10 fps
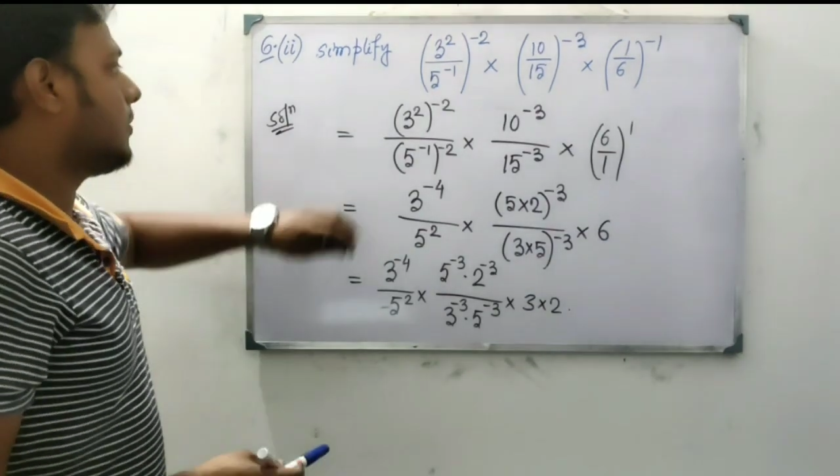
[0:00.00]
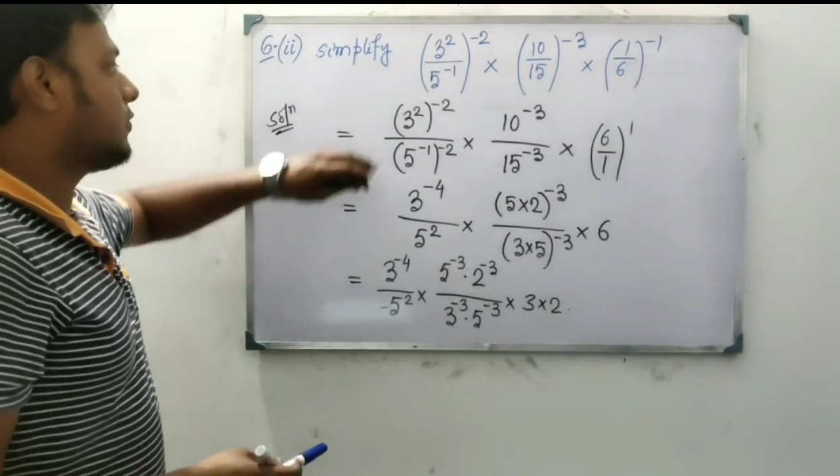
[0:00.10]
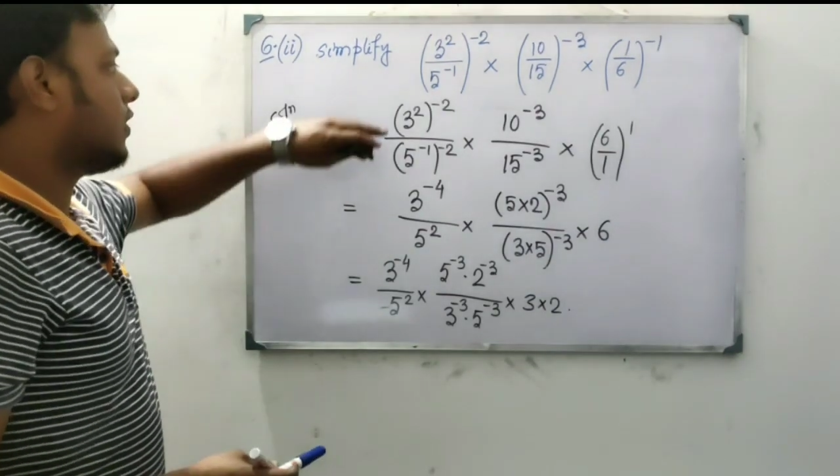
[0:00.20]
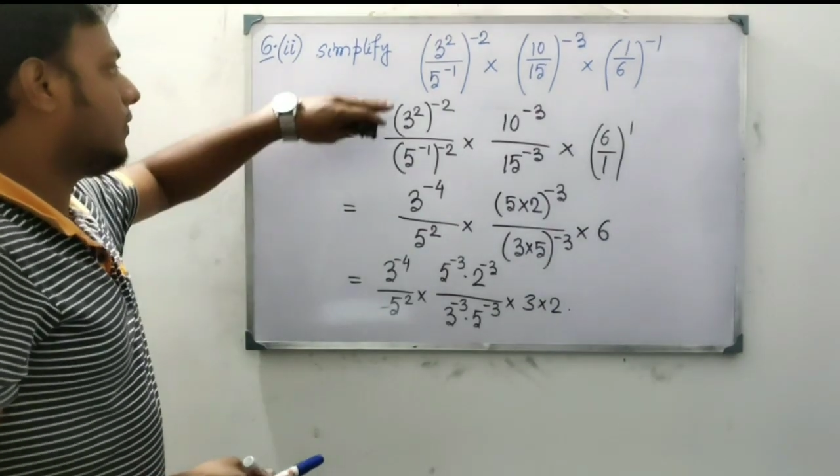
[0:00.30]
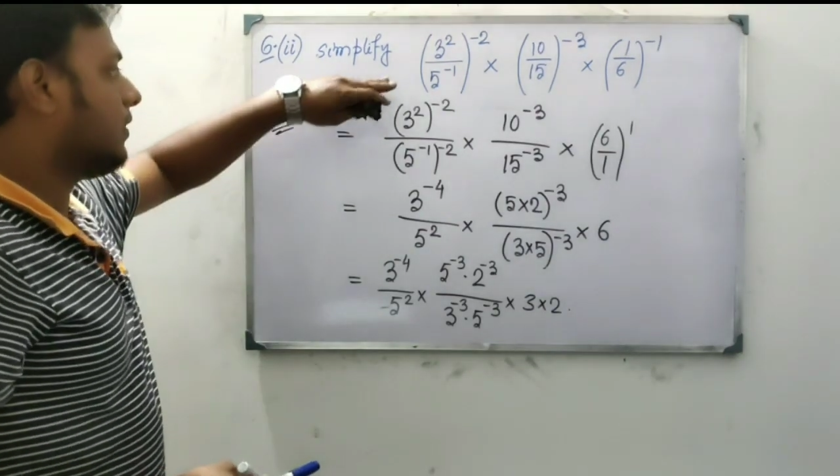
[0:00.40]
am
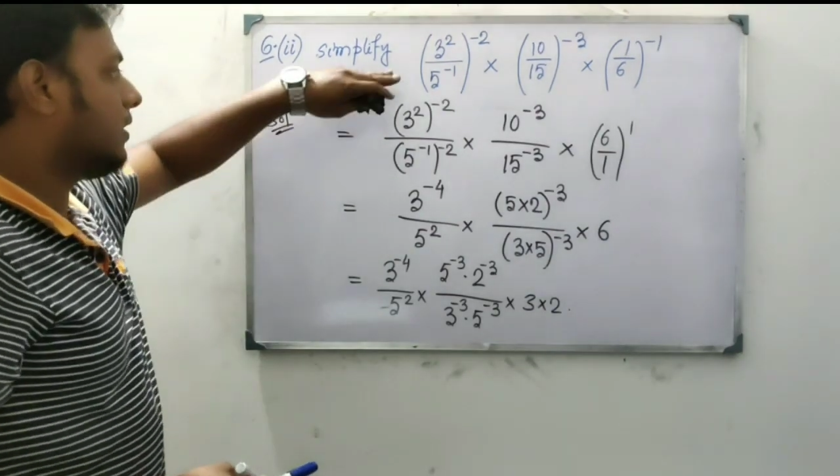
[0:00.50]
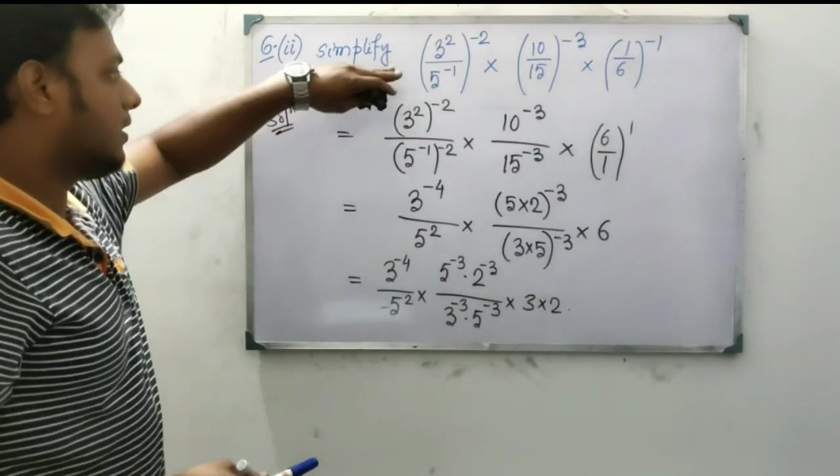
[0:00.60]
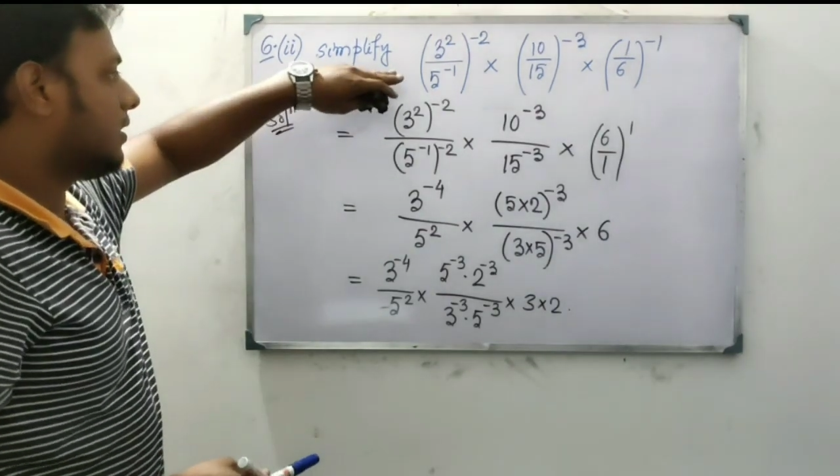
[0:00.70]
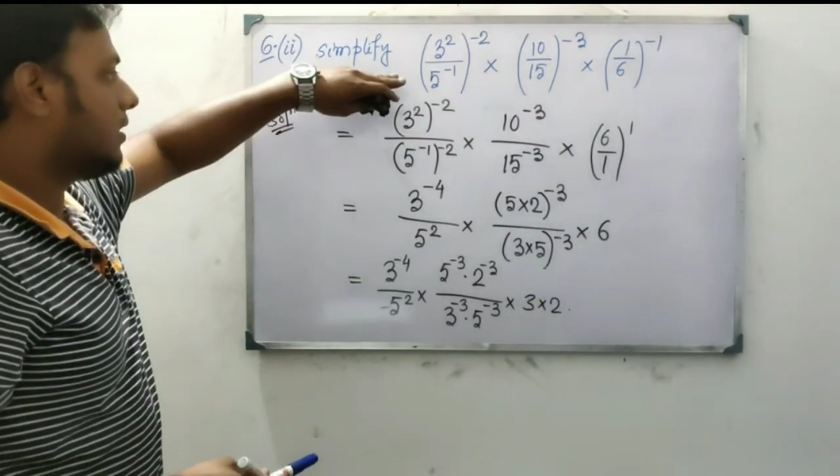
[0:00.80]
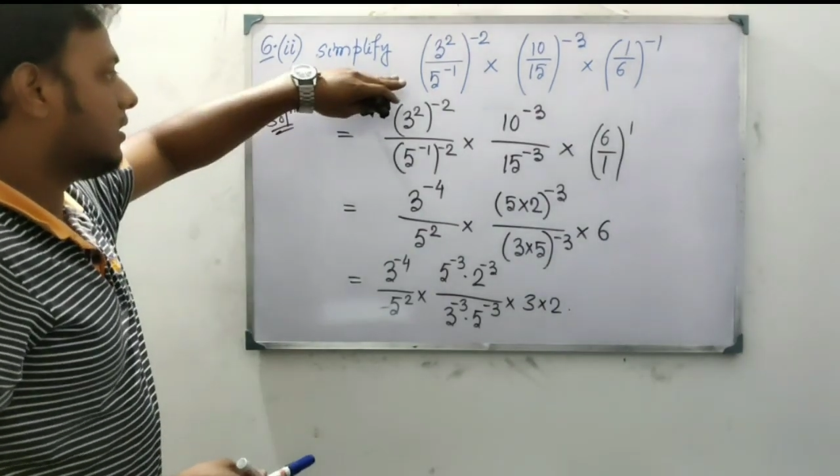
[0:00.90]

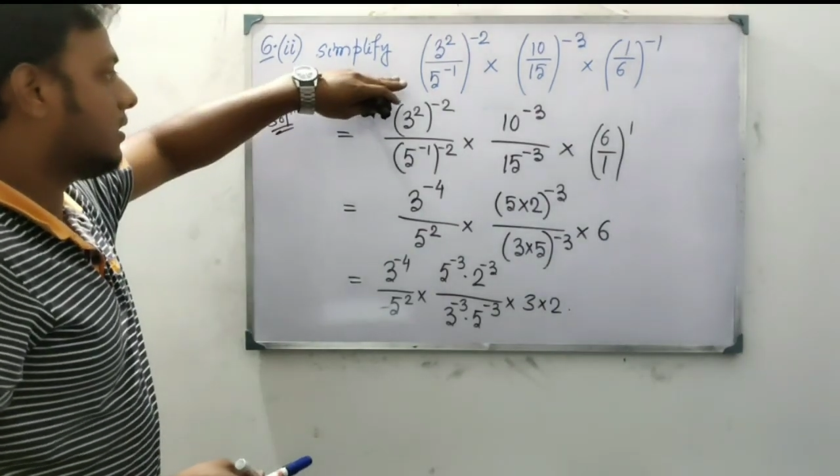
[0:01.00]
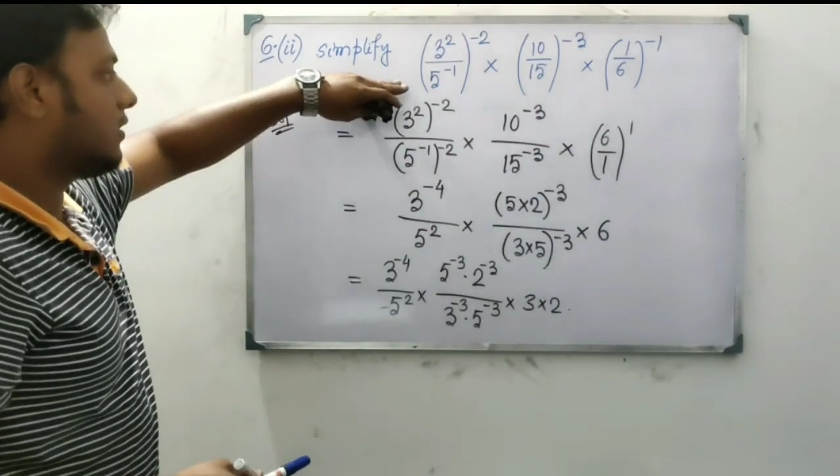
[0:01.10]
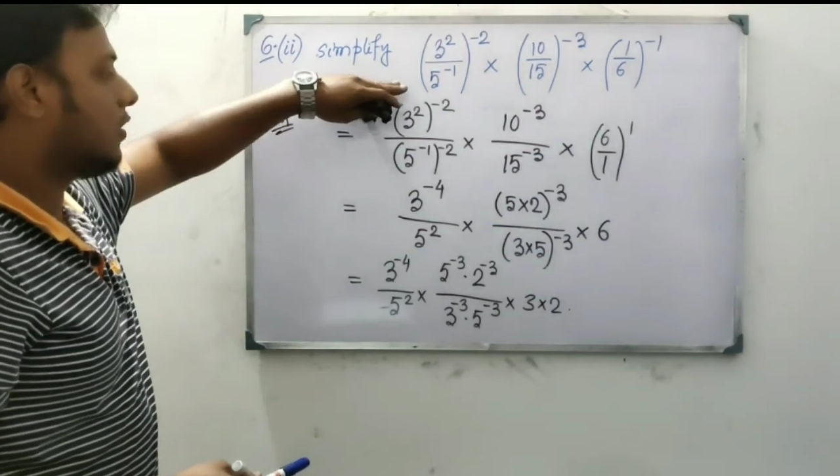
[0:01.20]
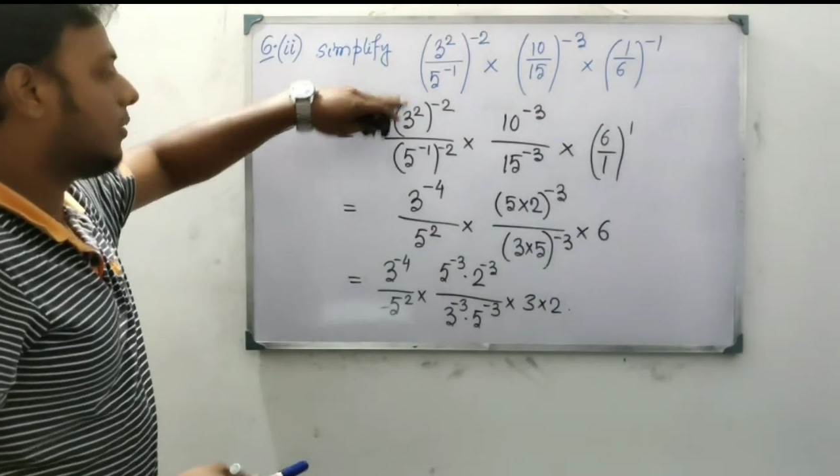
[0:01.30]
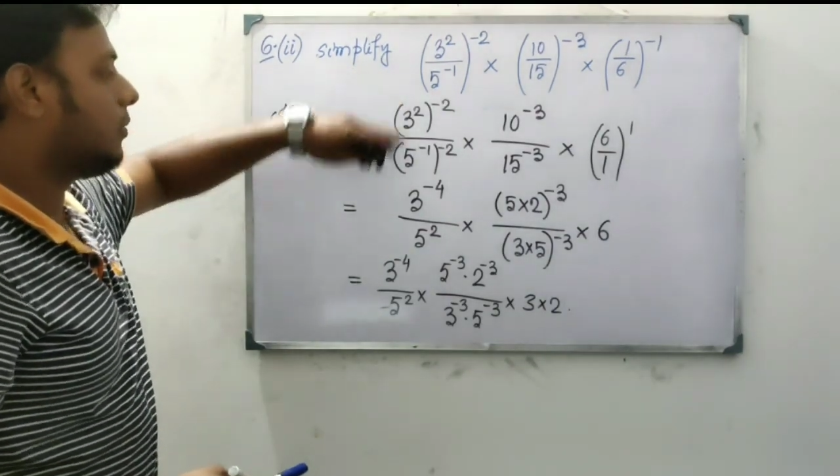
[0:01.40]
solving in
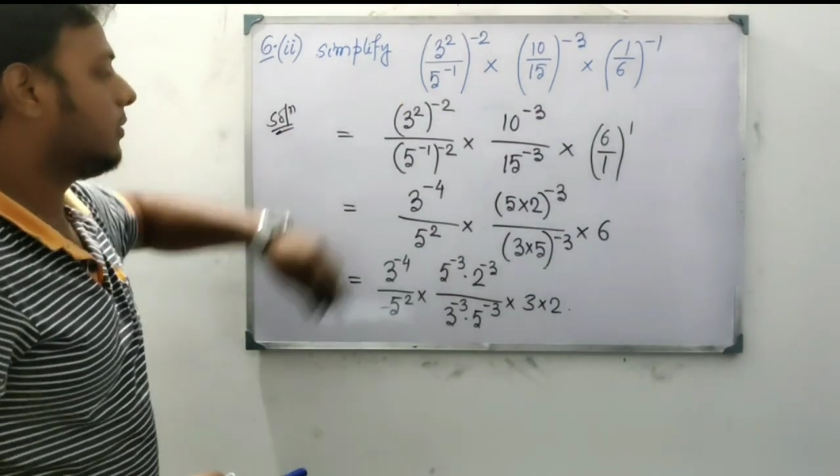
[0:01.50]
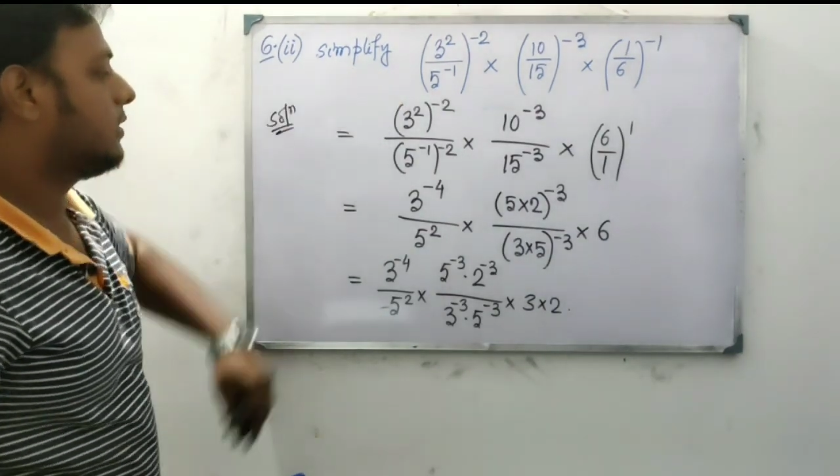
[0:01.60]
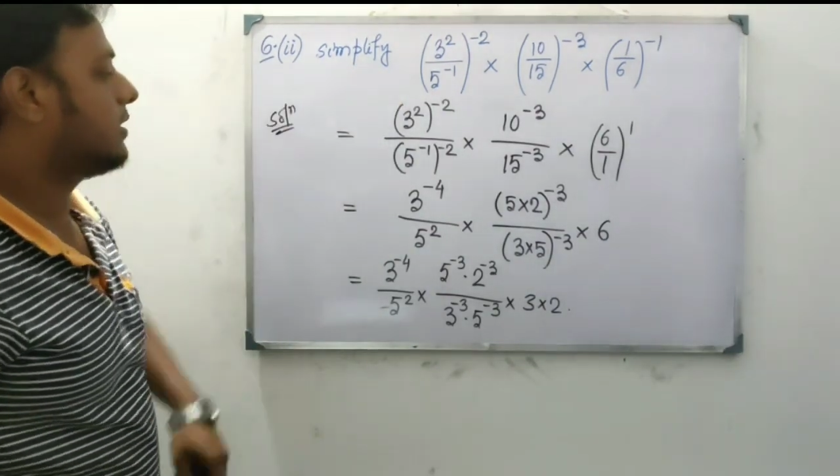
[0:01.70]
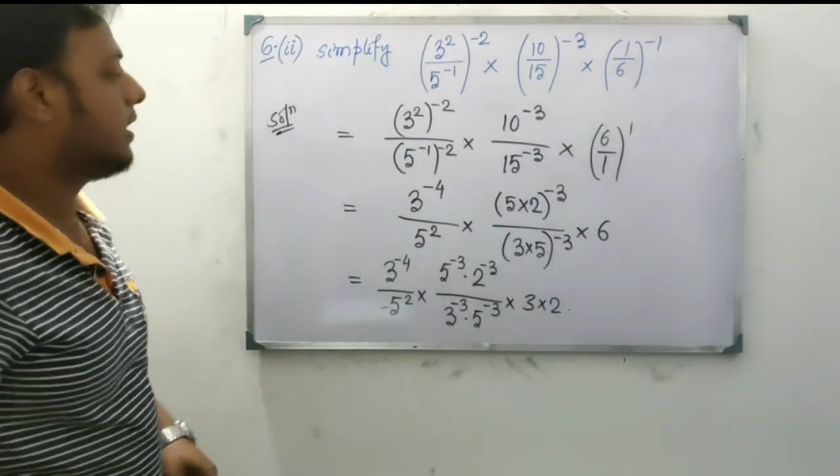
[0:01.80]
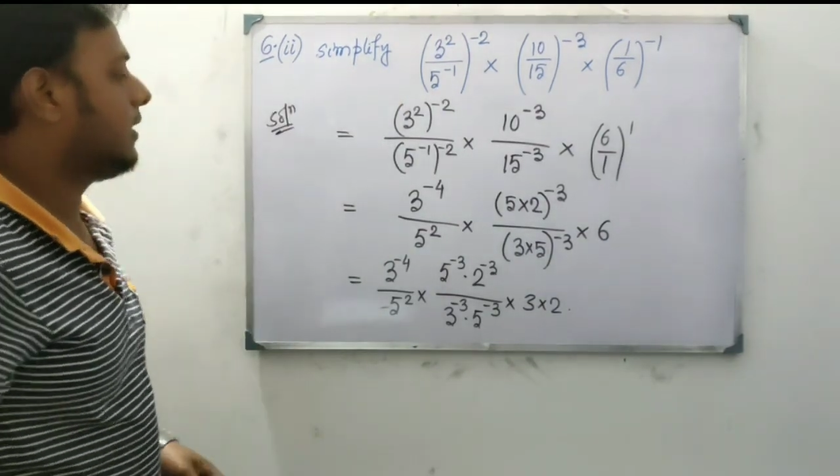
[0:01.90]
top of
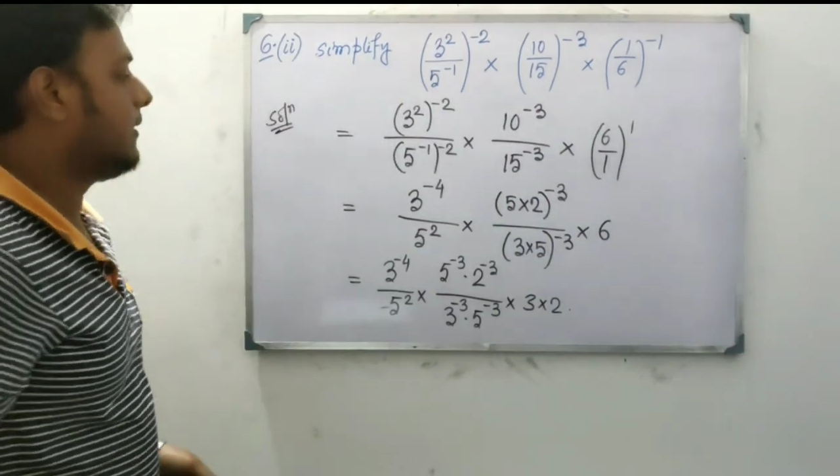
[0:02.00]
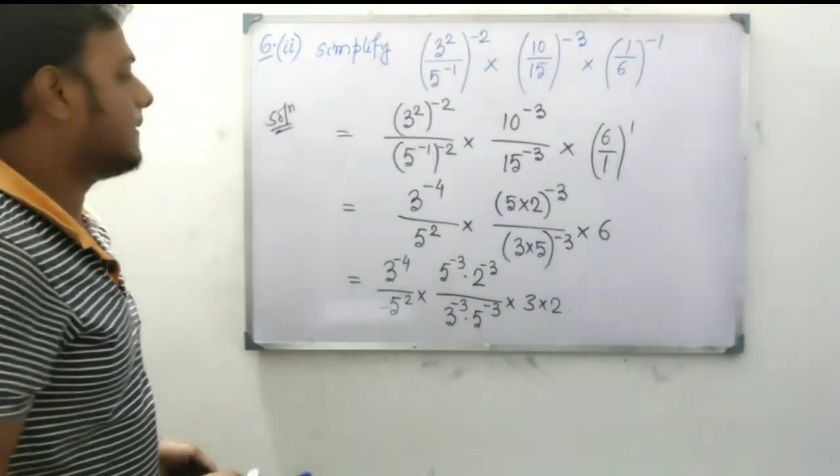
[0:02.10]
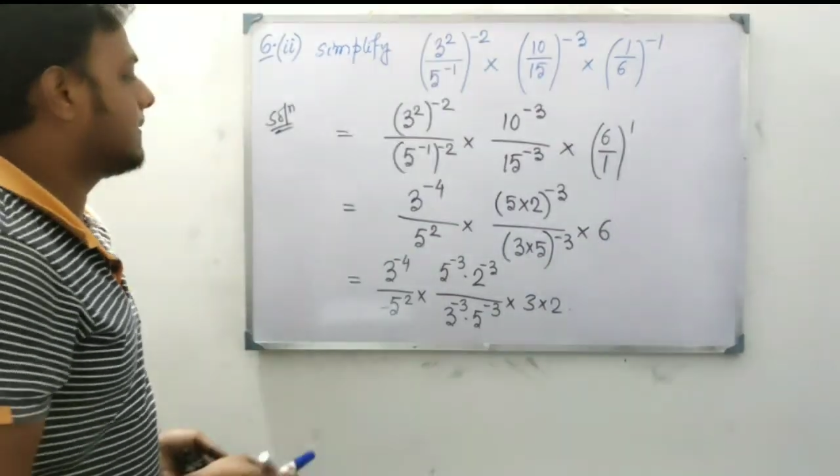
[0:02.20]
this line.